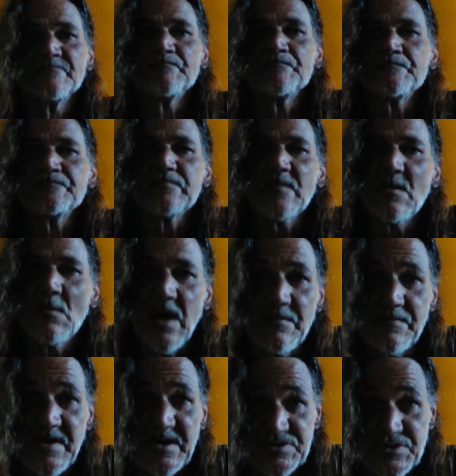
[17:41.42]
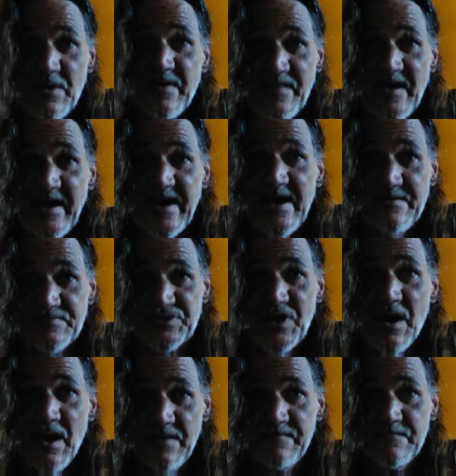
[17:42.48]
Well, guess what? That cam's gone.
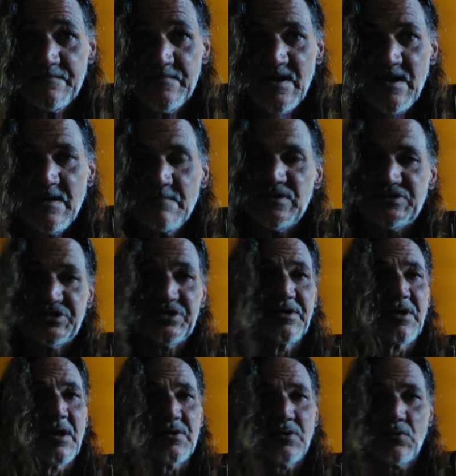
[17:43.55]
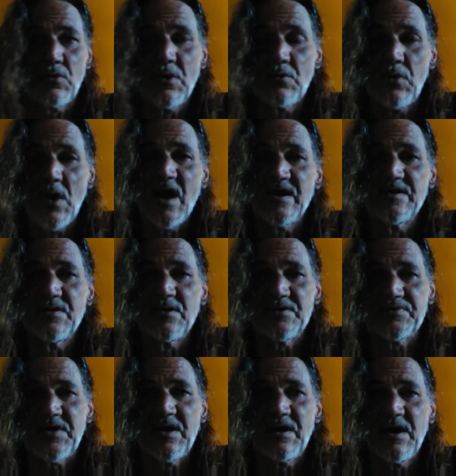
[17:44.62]
But you can go to Raleigh, North
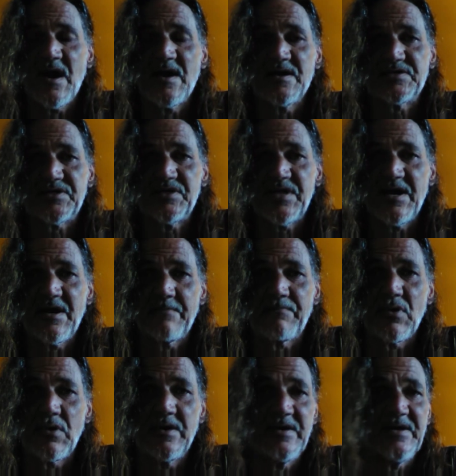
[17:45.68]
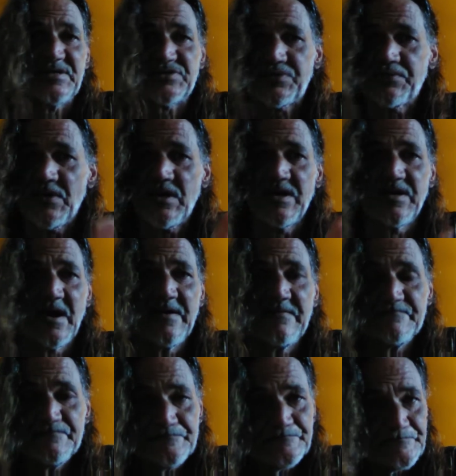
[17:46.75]
Carolina to the airport, and it's fully lit.
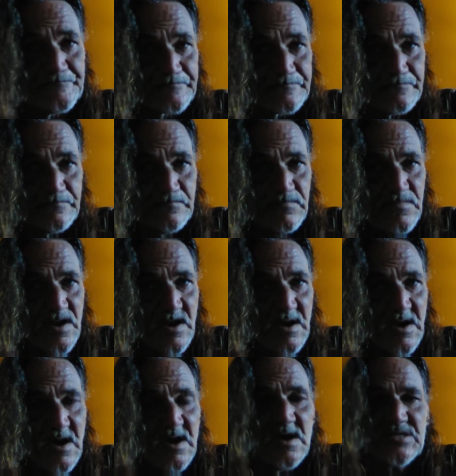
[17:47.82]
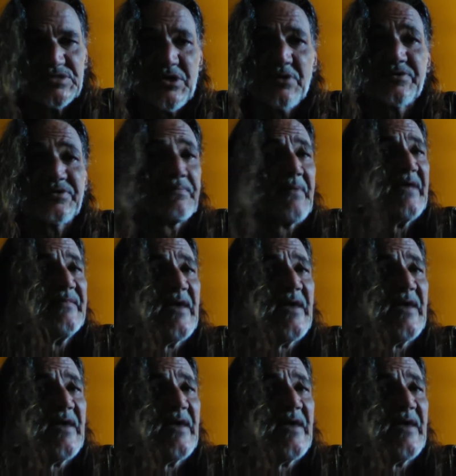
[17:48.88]
So explain that to